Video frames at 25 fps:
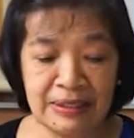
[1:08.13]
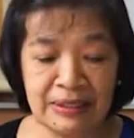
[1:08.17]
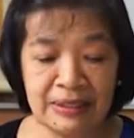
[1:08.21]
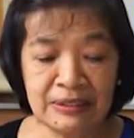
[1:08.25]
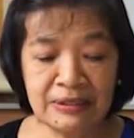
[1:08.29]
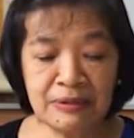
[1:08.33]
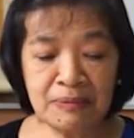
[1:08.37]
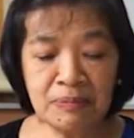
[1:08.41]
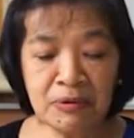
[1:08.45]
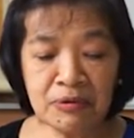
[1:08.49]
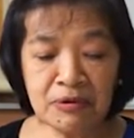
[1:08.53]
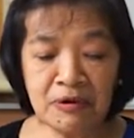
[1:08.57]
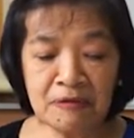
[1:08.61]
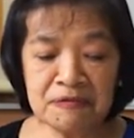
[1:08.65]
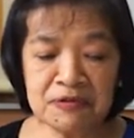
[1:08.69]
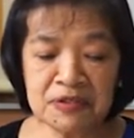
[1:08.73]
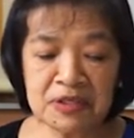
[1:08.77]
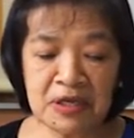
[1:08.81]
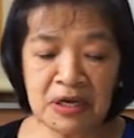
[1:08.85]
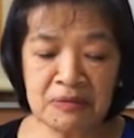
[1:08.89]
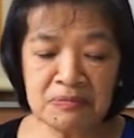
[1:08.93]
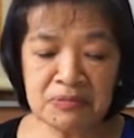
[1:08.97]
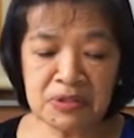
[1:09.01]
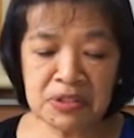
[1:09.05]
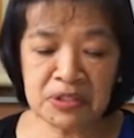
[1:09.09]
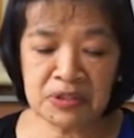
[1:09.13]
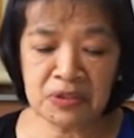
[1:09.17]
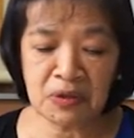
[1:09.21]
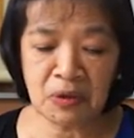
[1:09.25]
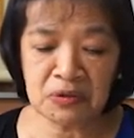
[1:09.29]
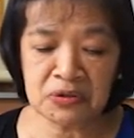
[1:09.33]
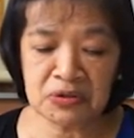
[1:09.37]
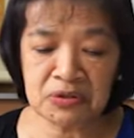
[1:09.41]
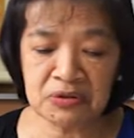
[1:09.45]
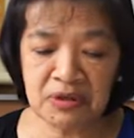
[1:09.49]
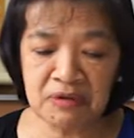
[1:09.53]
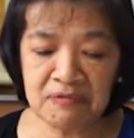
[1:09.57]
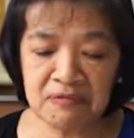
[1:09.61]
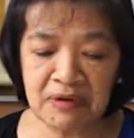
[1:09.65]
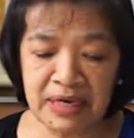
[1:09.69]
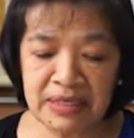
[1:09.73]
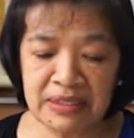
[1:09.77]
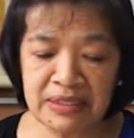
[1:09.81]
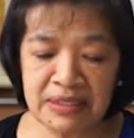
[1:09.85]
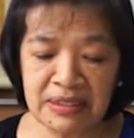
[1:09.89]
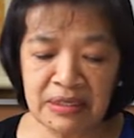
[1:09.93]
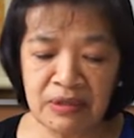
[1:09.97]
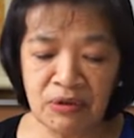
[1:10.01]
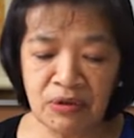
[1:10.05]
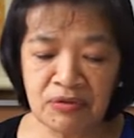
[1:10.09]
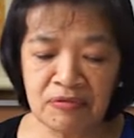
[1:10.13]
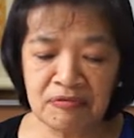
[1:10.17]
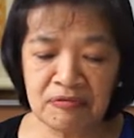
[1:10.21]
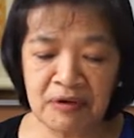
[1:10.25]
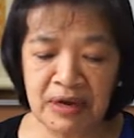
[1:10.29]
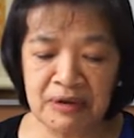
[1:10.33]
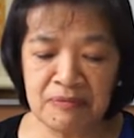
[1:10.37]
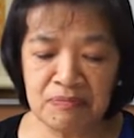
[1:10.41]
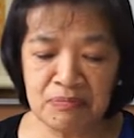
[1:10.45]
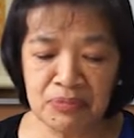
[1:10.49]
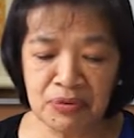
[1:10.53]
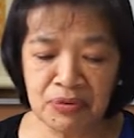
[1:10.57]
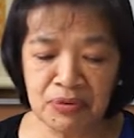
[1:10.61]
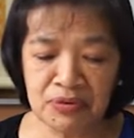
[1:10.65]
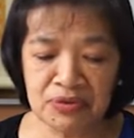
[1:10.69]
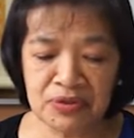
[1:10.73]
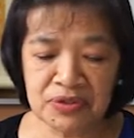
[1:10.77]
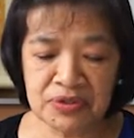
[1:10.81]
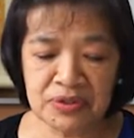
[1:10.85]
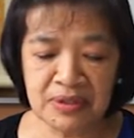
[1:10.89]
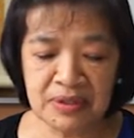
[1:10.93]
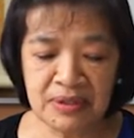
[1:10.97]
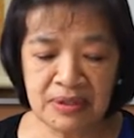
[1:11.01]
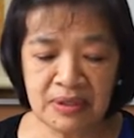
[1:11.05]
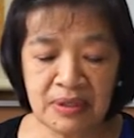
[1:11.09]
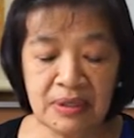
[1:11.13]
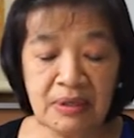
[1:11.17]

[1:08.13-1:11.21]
The book of Psalms is also divided into 5 books.